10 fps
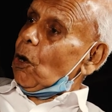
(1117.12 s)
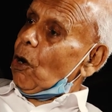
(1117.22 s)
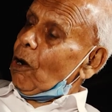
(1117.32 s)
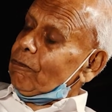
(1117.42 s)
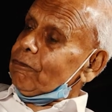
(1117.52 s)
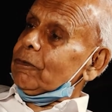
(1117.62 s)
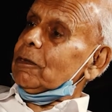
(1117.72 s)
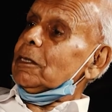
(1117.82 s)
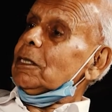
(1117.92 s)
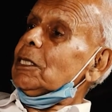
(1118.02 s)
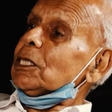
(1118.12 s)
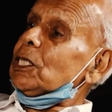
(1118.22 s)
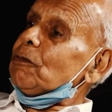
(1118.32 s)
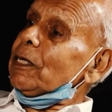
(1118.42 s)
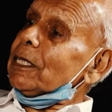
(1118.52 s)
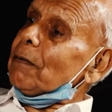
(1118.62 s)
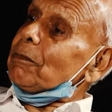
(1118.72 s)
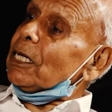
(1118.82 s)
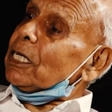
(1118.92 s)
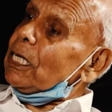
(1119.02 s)
of giving them
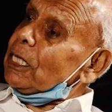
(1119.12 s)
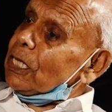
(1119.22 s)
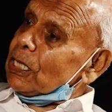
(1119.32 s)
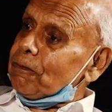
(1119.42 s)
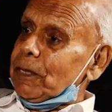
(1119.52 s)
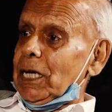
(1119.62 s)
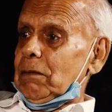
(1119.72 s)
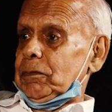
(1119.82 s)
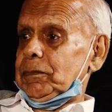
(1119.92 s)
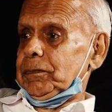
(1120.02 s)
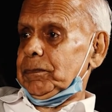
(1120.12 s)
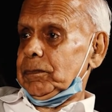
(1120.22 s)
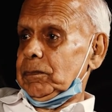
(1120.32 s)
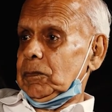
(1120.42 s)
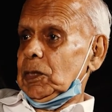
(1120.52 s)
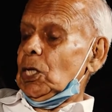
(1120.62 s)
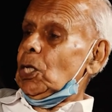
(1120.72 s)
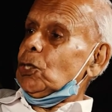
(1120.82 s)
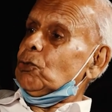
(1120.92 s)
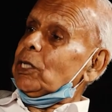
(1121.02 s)
the religious freedom.
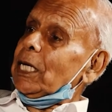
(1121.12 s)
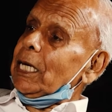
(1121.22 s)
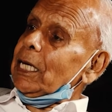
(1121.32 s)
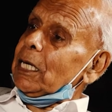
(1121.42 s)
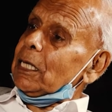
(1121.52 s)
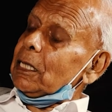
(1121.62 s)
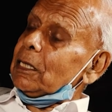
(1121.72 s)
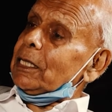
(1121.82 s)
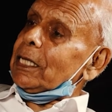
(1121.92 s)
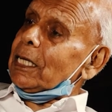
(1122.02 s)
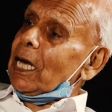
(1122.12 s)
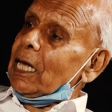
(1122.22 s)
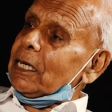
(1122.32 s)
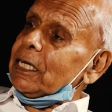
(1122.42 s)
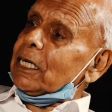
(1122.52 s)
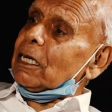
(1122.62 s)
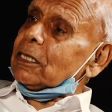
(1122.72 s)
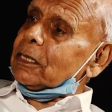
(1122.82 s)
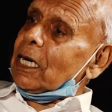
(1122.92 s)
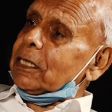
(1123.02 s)
Today they are
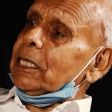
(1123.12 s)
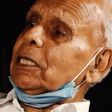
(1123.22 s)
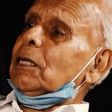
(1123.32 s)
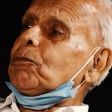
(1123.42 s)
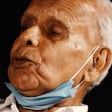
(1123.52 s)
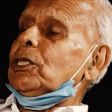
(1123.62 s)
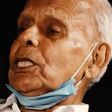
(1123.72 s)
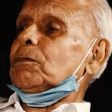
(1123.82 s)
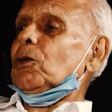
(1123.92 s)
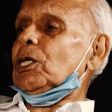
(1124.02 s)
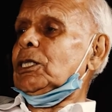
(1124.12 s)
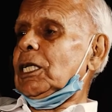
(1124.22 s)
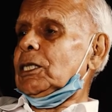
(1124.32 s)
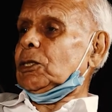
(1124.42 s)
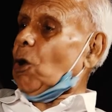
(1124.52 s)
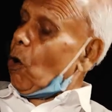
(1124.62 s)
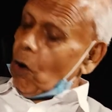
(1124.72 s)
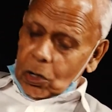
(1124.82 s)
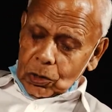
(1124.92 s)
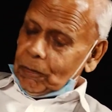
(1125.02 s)
reconstructing the Buddhist monasteries
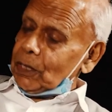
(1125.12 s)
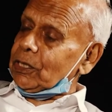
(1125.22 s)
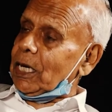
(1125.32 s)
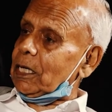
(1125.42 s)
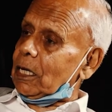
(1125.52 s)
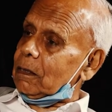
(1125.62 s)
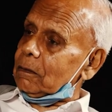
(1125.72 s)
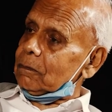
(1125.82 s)
all over China.